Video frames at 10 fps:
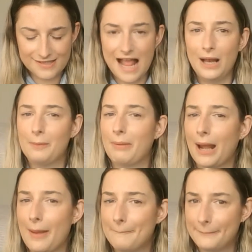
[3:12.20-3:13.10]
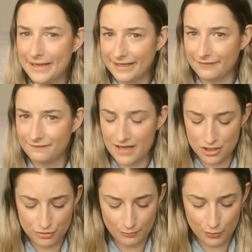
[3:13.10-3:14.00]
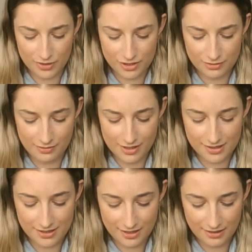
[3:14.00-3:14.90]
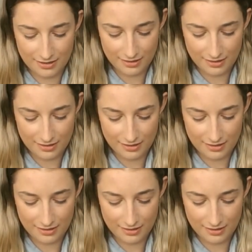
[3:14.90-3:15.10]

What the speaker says: Cell Plumping Facial Moisturizer.